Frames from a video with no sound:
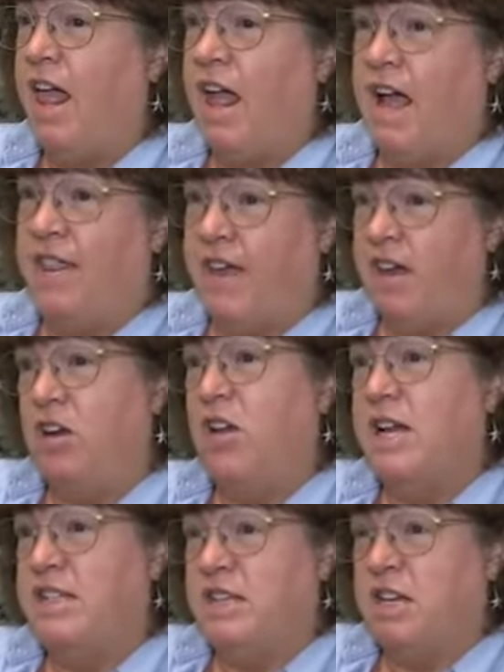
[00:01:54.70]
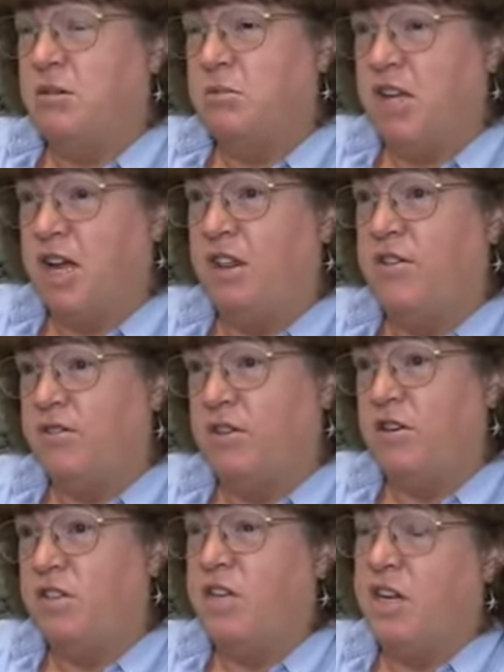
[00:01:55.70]
and that all has to come together for
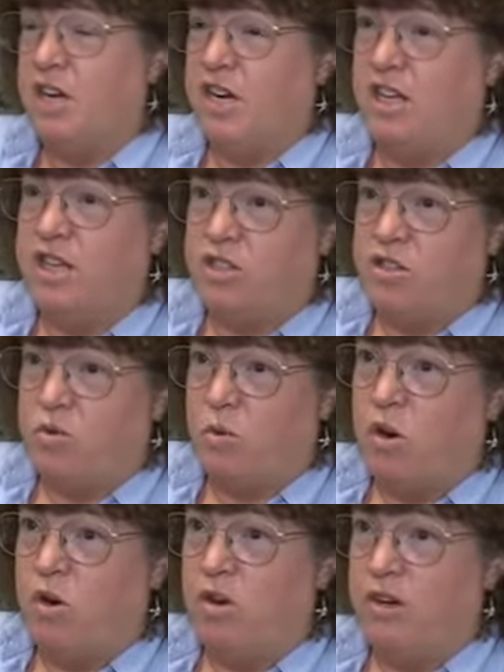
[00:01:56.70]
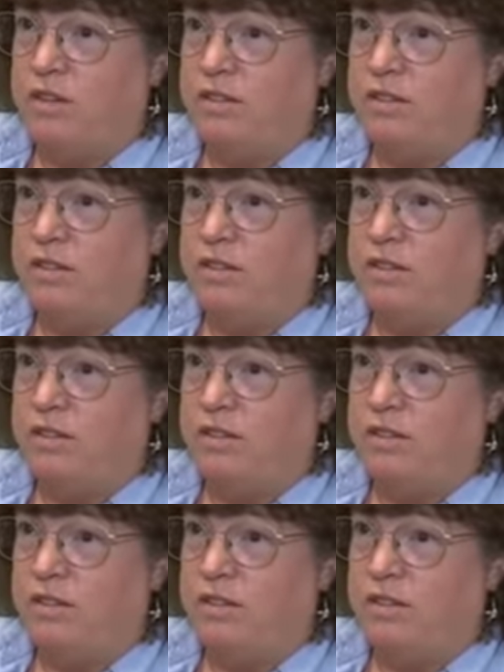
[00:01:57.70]
a study like this to work.